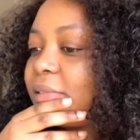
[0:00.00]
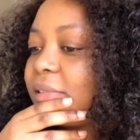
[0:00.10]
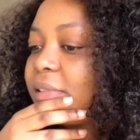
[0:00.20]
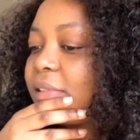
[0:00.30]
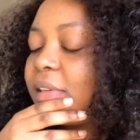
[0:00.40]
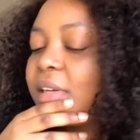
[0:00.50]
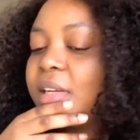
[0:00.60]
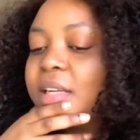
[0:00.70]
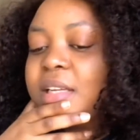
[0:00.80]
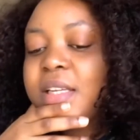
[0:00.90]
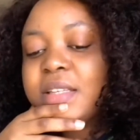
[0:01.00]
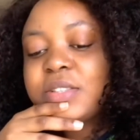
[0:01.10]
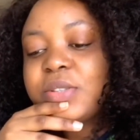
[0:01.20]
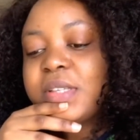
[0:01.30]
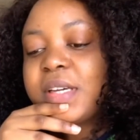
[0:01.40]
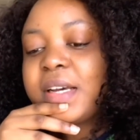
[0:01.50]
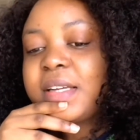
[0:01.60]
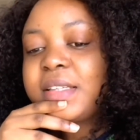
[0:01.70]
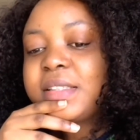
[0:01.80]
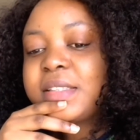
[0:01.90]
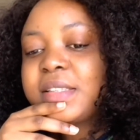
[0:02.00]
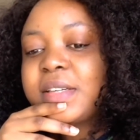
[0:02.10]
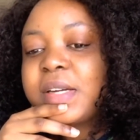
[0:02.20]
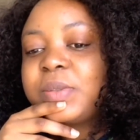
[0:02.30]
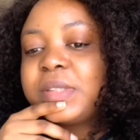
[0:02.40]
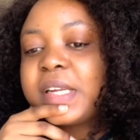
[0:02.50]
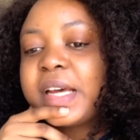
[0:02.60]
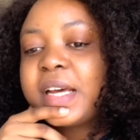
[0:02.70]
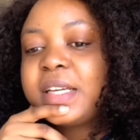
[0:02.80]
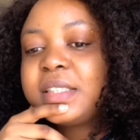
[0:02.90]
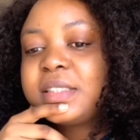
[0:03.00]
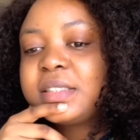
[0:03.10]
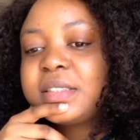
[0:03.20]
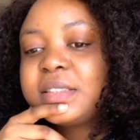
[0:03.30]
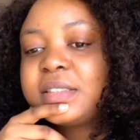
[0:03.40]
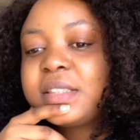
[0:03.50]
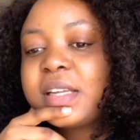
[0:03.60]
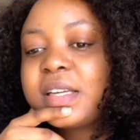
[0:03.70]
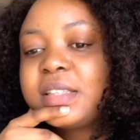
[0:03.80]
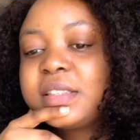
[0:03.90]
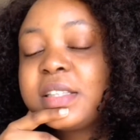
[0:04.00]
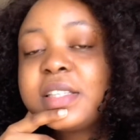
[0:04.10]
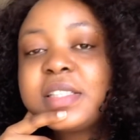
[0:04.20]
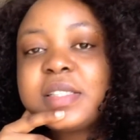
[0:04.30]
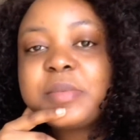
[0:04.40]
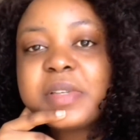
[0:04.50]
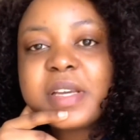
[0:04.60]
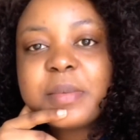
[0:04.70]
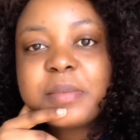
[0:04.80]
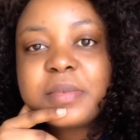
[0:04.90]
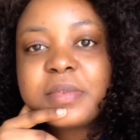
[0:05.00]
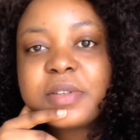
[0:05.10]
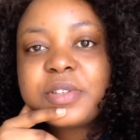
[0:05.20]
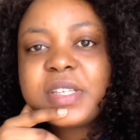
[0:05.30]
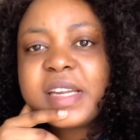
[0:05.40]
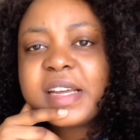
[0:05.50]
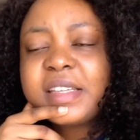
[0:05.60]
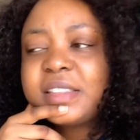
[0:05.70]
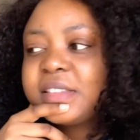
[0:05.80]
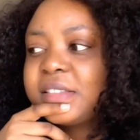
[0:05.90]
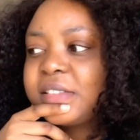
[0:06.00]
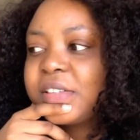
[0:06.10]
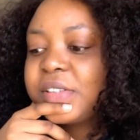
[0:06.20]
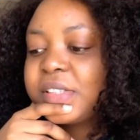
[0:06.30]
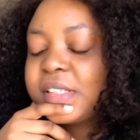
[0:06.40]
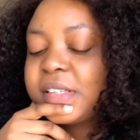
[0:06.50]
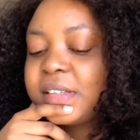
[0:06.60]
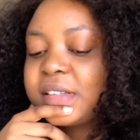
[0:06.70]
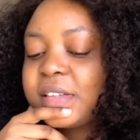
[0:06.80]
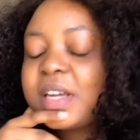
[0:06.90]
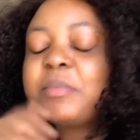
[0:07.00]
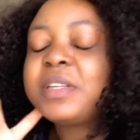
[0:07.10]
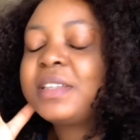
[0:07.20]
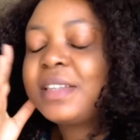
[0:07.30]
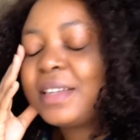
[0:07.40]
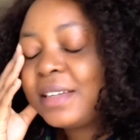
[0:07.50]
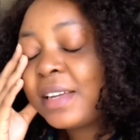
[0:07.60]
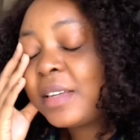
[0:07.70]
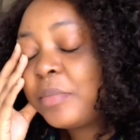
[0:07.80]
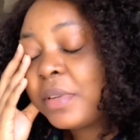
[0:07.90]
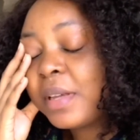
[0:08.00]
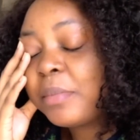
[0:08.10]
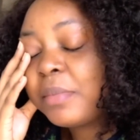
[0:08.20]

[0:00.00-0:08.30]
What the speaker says: Yeah, I actually had it at around 9:30 p.m. or 9:30. I mean 9 p.m.